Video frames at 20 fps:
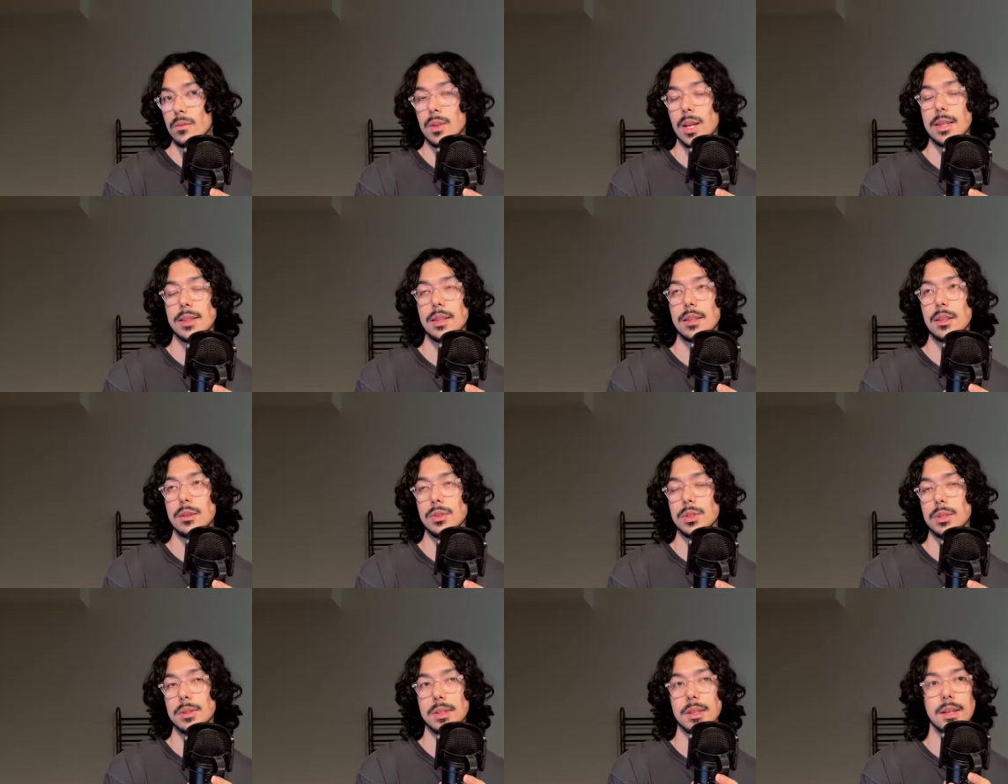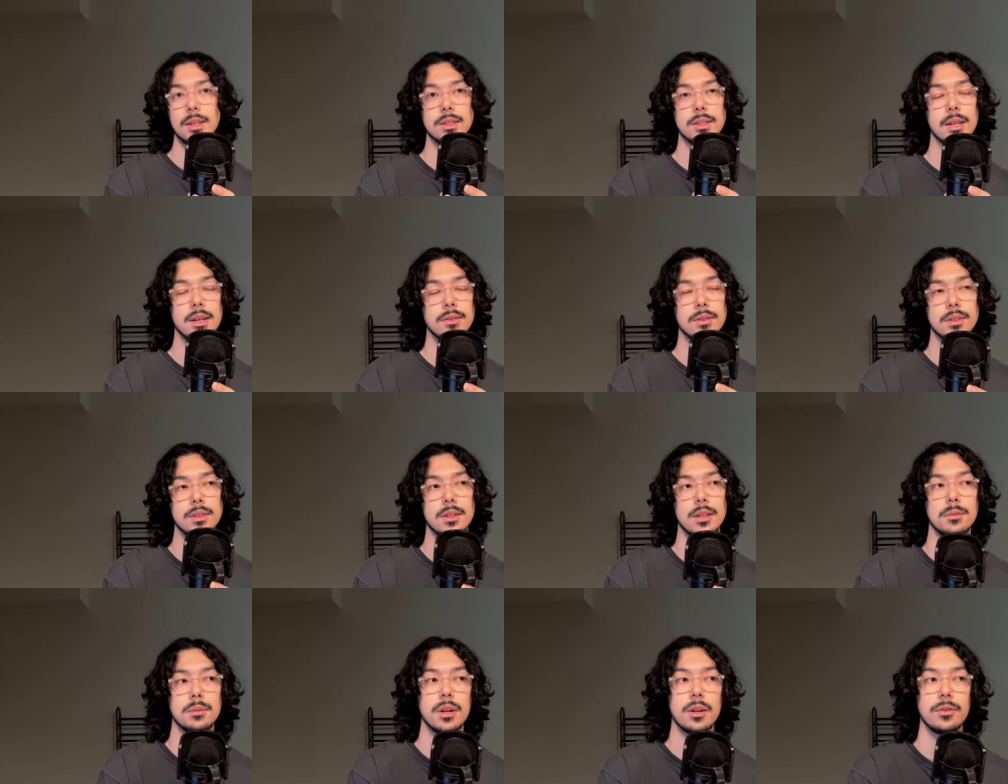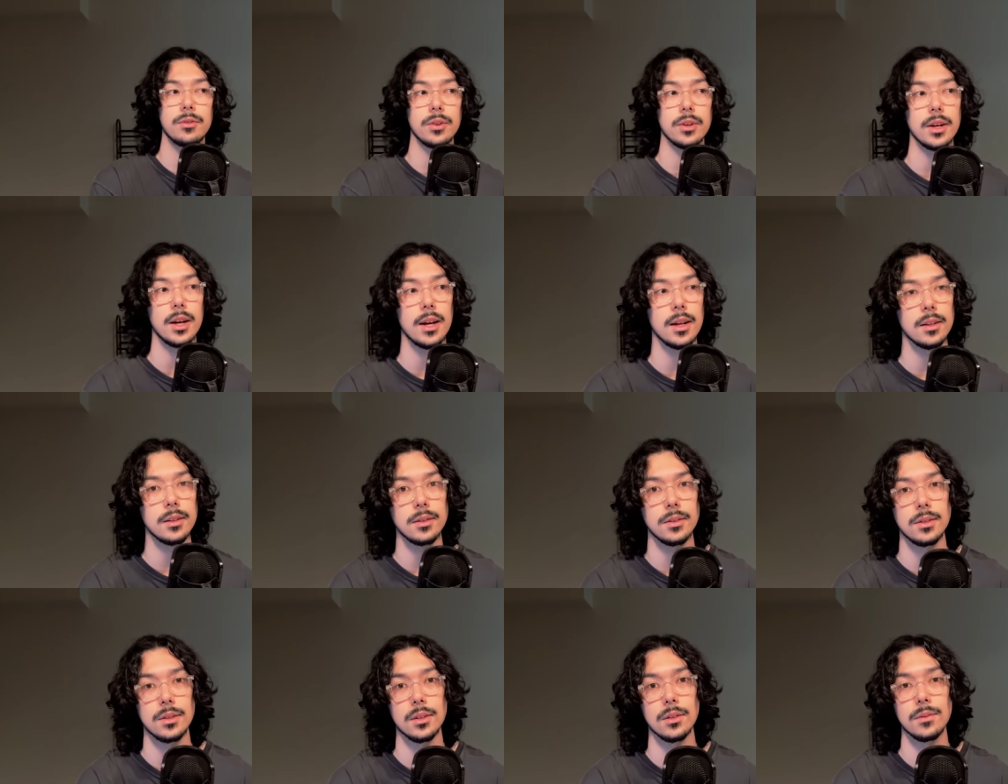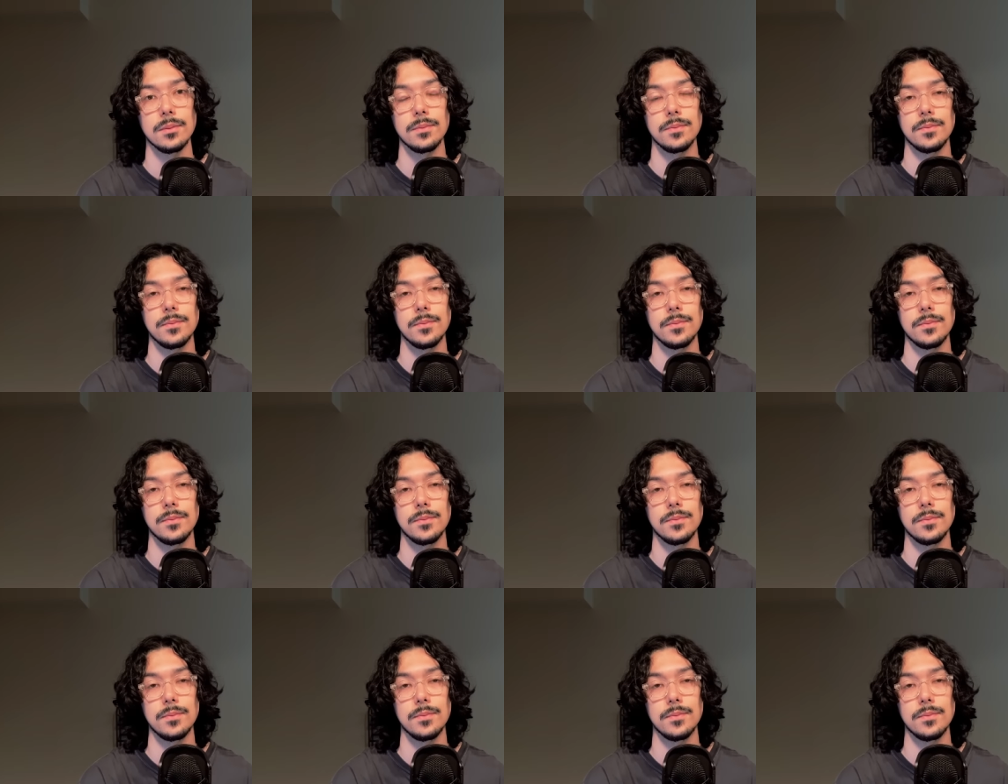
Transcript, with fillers: I think there was something else I have to say, but I forgot. So,